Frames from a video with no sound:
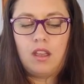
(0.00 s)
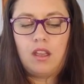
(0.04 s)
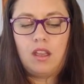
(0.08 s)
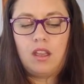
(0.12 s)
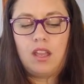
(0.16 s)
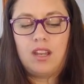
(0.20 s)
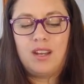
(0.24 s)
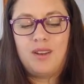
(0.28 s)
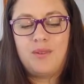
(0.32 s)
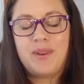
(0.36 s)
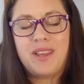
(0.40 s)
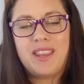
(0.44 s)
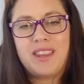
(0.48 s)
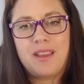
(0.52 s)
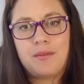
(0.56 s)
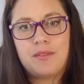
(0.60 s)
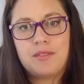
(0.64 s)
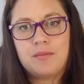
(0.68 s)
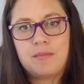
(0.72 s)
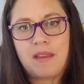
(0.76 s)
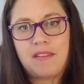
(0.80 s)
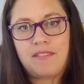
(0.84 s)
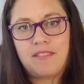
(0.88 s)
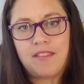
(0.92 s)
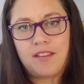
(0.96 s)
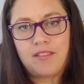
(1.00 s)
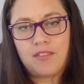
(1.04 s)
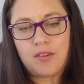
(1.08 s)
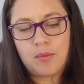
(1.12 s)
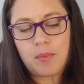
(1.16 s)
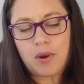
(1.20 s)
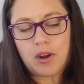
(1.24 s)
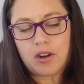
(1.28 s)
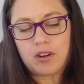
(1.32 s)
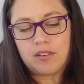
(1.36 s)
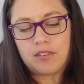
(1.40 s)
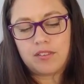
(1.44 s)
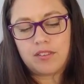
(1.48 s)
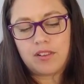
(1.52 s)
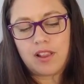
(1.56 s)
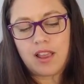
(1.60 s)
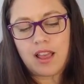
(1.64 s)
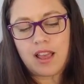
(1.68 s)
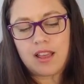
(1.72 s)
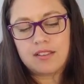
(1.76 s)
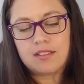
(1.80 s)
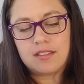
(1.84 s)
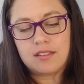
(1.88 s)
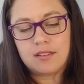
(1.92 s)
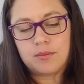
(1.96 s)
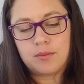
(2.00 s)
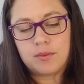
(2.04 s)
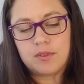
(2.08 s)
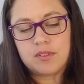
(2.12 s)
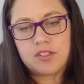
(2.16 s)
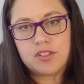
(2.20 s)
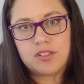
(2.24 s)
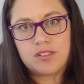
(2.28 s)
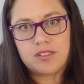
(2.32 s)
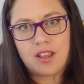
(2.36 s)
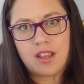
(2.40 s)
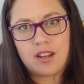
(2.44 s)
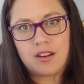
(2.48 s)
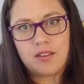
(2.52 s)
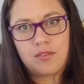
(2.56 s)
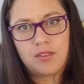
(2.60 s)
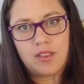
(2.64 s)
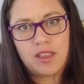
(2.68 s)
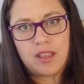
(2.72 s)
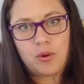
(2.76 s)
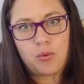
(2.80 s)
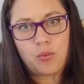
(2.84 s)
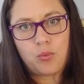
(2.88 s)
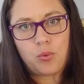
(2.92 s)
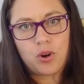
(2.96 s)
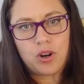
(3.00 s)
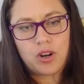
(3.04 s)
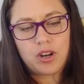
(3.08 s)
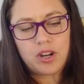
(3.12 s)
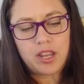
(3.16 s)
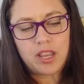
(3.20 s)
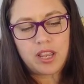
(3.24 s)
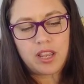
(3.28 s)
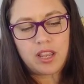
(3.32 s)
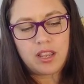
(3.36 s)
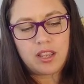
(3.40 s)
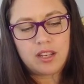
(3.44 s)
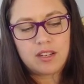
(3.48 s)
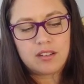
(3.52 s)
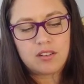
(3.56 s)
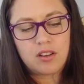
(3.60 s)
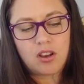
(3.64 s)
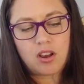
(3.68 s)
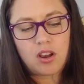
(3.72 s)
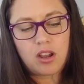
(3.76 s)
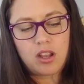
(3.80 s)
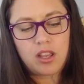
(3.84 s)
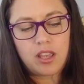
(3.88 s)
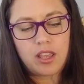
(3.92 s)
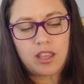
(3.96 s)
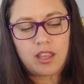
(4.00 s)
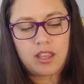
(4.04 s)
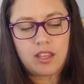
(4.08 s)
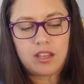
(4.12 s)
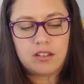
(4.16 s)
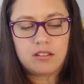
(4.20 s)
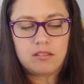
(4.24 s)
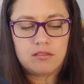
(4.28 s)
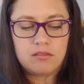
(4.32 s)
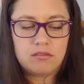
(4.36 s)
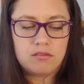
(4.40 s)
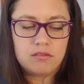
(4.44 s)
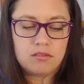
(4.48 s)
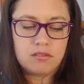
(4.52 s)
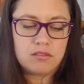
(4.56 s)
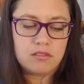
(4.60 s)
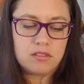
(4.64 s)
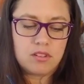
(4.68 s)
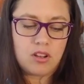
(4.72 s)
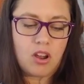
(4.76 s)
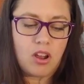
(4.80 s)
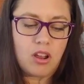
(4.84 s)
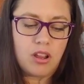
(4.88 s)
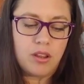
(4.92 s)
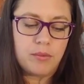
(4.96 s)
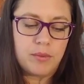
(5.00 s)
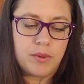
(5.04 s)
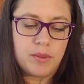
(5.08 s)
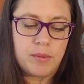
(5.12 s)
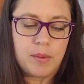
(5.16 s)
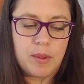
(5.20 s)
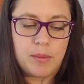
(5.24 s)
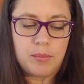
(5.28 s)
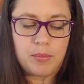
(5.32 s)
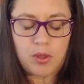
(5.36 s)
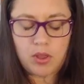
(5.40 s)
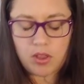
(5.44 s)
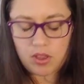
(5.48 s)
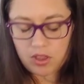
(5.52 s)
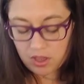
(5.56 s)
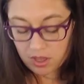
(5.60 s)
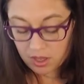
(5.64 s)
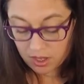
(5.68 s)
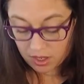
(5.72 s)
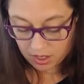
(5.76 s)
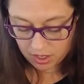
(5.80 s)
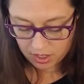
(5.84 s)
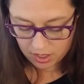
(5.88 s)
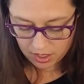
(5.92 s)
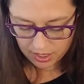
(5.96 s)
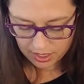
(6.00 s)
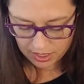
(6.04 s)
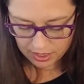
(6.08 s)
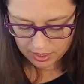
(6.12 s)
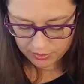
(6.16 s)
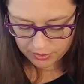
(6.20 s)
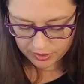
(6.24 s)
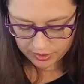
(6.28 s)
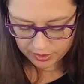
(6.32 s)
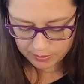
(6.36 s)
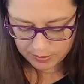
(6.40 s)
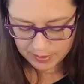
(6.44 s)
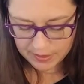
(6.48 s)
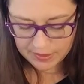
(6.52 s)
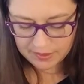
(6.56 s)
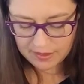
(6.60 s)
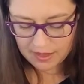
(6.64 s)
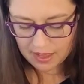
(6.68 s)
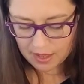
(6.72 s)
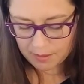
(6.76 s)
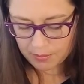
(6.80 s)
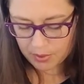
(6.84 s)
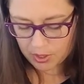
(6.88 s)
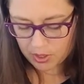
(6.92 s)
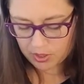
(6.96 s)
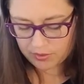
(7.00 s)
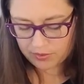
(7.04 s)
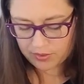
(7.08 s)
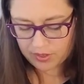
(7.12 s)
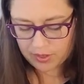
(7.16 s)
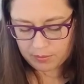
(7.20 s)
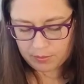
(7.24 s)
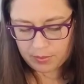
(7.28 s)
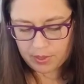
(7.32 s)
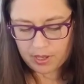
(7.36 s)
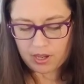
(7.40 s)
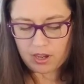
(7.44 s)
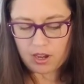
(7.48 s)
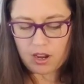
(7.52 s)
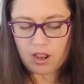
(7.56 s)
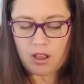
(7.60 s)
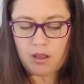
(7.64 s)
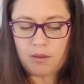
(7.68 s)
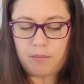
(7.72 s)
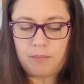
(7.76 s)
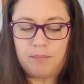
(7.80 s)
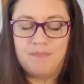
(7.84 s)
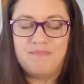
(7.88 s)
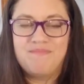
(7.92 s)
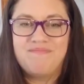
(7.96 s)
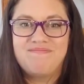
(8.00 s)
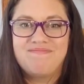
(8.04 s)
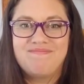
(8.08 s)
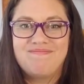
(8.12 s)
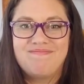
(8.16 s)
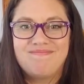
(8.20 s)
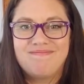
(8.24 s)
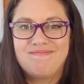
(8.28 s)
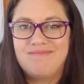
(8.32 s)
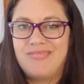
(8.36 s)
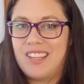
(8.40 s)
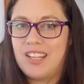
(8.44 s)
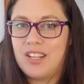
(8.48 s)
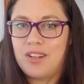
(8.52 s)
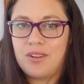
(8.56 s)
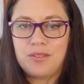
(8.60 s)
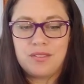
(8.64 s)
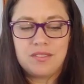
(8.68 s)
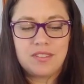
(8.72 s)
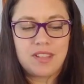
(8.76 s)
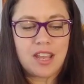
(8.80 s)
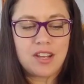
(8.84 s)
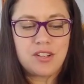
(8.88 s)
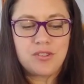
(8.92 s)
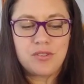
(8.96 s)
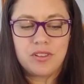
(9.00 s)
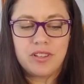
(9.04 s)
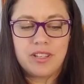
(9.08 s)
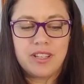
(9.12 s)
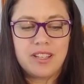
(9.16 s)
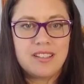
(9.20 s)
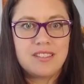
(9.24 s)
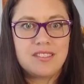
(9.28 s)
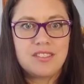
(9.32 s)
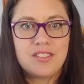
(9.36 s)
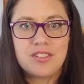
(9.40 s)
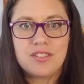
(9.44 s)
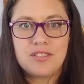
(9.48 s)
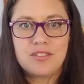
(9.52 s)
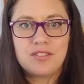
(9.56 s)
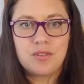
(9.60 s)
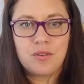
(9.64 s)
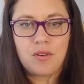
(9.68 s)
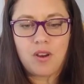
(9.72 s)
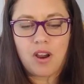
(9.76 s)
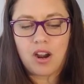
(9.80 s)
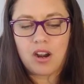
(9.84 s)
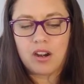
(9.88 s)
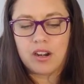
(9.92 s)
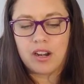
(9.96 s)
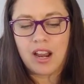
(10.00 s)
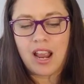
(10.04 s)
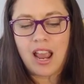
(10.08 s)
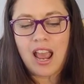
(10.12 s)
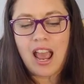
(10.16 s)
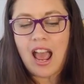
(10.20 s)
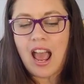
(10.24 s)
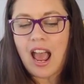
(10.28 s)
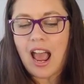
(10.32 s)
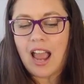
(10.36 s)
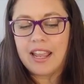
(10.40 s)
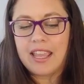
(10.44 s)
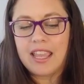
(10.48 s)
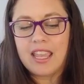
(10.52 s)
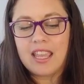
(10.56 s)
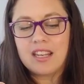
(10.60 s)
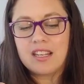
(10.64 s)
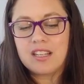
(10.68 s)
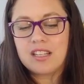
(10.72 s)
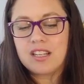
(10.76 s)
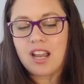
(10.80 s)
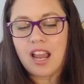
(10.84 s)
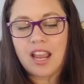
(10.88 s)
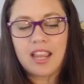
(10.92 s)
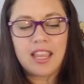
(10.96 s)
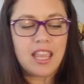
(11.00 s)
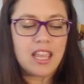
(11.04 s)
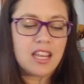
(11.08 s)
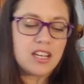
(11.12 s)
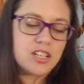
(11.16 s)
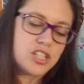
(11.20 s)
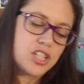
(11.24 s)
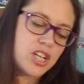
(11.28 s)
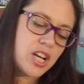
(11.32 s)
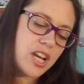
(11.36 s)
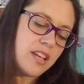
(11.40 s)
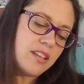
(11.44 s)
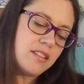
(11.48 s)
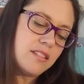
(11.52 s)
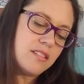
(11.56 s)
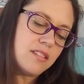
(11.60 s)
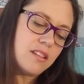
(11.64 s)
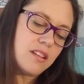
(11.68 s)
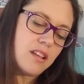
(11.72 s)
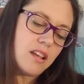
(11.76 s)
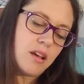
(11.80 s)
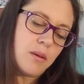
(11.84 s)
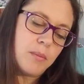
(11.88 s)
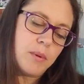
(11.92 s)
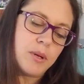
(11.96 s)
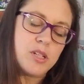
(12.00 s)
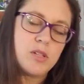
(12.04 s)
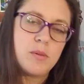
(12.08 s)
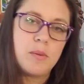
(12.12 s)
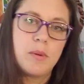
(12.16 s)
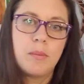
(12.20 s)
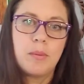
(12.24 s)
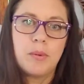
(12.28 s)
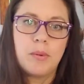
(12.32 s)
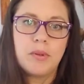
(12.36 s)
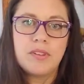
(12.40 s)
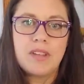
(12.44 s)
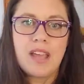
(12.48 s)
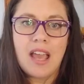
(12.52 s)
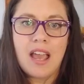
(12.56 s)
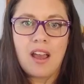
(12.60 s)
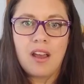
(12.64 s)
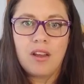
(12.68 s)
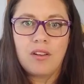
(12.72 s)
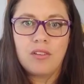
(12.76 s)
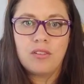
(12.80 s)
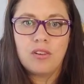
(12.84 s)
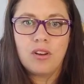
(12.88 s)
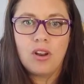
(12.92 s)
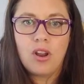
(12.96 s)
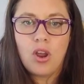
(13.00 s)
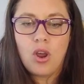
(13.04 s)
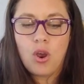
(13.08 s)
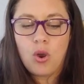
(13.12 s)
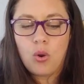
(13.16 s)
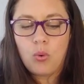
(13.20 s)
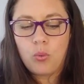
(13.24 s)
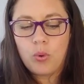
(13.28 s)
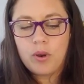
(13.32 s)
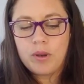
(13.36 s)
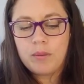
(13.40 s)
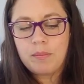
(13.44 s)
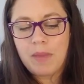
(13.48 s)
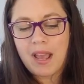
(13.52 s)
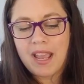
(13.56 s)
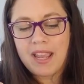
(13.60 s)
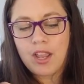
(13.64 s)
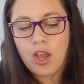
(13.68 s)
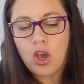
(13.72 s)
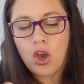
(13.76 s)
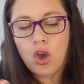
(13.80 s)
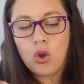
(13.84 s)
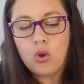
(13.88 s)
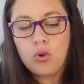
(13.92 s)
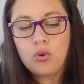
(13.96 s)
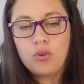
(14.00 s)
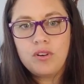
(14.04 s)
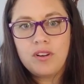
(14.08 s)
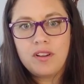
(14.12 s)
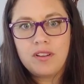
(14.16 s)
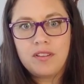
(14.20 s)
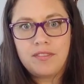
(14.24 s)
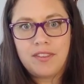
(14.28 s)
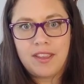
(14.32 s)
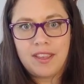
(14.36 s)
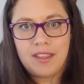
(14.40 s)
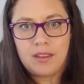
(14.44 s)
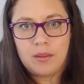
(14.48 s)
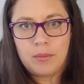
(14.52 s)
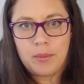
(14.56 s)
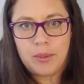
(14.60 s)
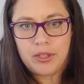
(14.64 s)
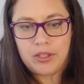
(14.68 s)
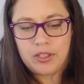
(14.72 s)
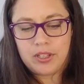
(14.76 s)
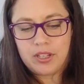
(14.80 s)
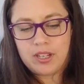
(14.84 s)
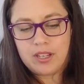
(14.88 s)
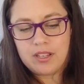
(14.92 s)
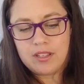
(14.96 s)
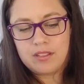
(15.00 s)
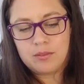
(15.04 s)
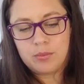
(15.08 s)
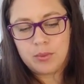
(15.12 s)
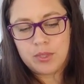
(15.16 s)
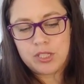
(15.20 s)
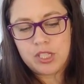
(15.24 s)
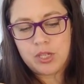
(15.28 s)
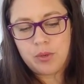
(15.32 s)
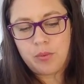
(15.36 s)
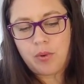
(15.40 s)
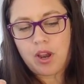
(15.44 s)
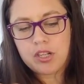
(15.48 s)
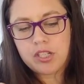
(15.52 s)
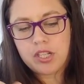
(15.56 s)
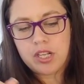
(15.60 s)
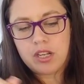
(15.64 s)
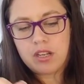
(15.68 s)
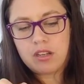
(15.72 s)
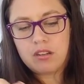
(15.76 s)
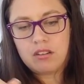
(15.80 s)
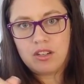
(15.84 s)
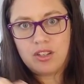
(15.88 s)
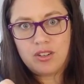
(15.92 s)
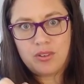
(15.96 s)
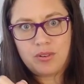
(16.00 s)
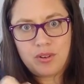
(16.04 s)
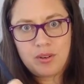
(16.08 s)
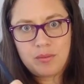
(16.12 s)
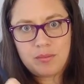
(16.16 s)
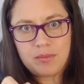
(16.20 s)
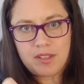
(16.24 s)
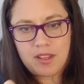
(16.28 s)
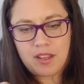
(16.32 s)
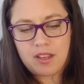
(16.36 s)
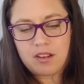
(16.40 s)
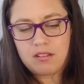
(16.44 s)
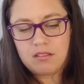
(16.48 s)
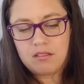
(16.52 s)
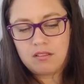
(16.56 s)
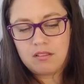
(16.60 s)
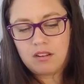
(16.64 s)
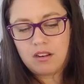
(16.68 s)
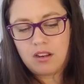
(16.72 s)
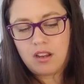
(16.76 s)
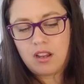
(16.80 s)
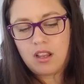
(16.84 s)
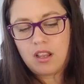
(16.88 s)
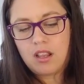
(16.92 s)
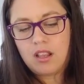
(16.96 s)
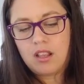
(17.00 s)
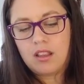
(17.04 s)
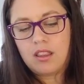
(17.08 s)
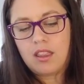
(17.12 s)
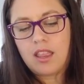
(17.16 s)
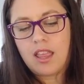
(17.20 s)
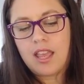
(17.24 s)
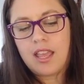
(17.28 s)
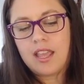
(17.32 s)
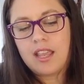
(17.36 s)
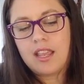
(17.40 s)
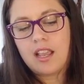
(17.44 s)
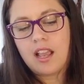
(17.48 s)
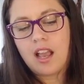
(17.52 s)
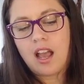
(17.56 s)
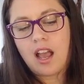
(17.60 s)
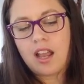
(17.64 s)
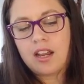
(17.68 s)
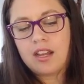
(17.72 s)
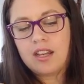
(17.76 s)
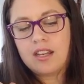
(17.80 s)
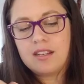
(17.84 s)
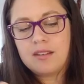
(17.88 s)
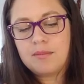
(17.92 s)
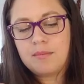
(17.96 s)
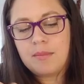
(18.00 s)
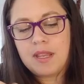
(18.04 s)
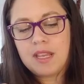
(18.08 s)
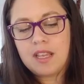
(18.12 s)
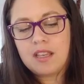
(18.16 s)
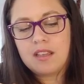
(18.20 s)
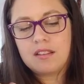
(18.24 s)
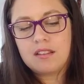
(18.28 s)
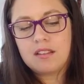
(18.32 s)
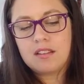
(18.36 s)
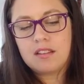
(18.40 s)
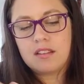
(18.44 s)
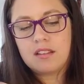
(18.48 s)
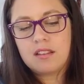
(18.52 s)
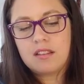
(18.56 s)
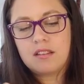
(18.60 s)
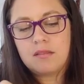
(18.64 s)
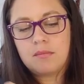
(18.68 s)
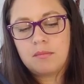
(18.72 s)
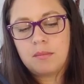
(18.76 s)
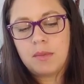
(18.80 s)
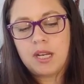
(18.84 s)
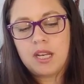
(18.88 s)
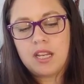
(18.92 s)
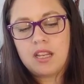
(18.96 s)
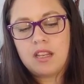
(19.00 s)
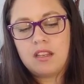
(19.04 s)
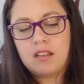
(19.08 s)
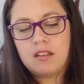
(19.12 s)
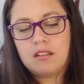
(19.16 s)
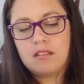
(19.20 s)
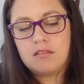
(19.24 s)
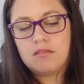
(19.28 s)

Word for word: anyway, that was my favorite part of classes was just kind of like working and talking and talking with people. And I really missed that part of it, but um, you know, scheduling is just too hard. I can't I can't chase a bunch of people down when my own availability is wishy-washy. You know what I'm saying? like I need to make money